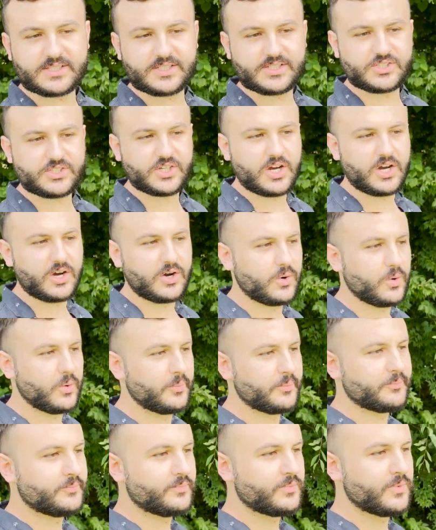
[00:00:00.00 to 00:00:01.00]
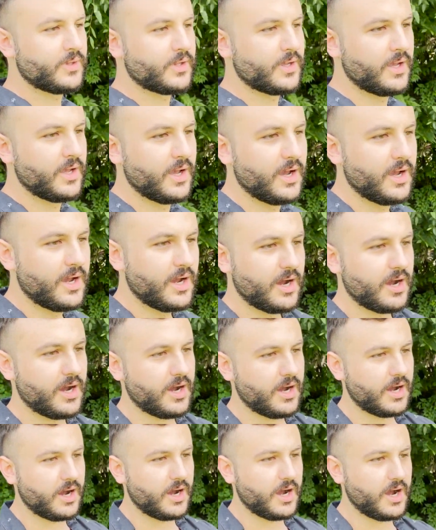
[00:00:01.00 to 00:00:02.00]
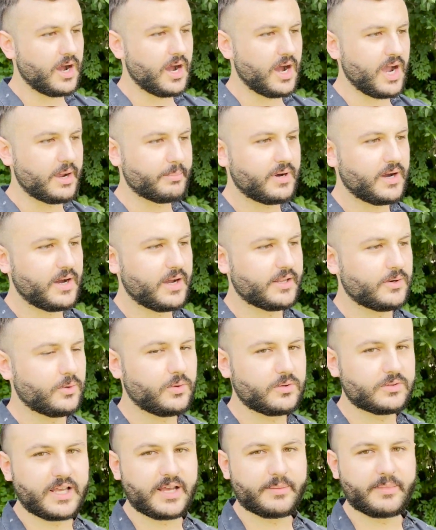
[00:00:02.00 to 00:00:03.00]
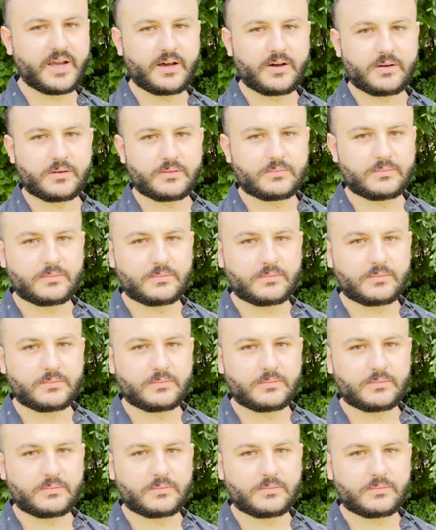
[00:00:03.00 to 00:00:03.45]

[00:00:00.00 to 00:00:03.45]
So I bought an old ML.